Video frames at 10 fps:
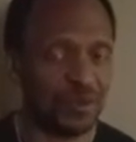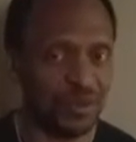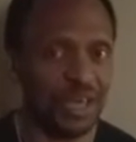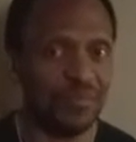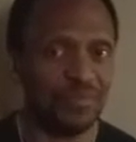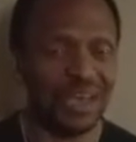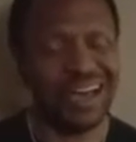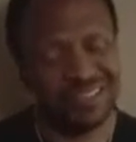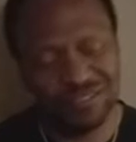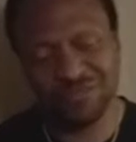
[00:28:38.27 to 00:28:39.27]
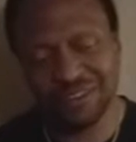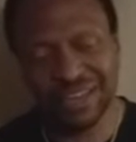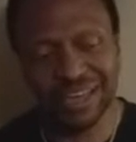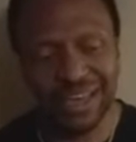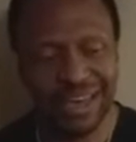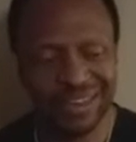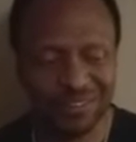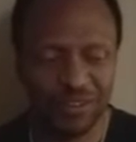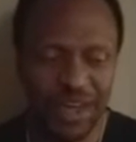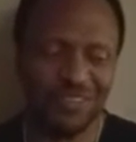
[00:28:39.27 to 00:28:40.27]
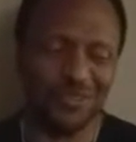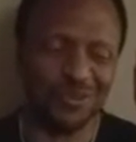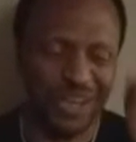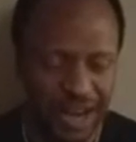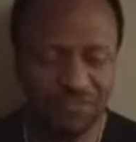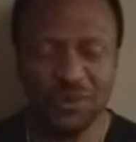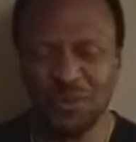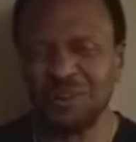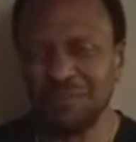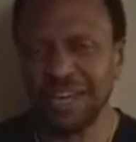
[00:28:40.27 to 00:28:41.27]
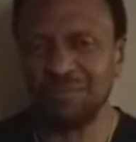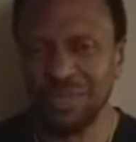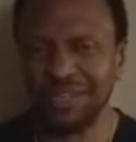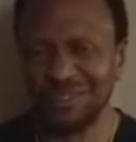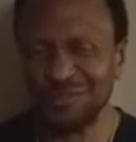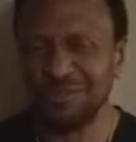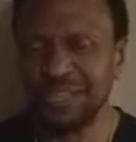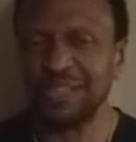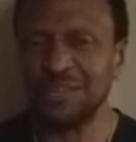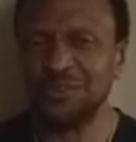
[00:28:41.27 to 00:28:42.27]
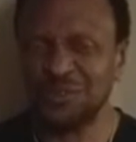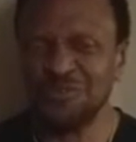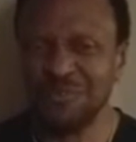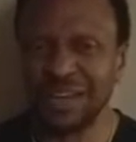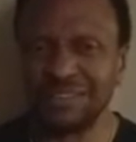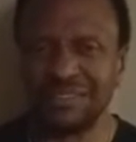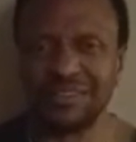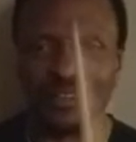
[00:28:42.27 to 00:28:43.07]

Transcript: Okay? I just felt like crashing on everyone may have been a little bit too much.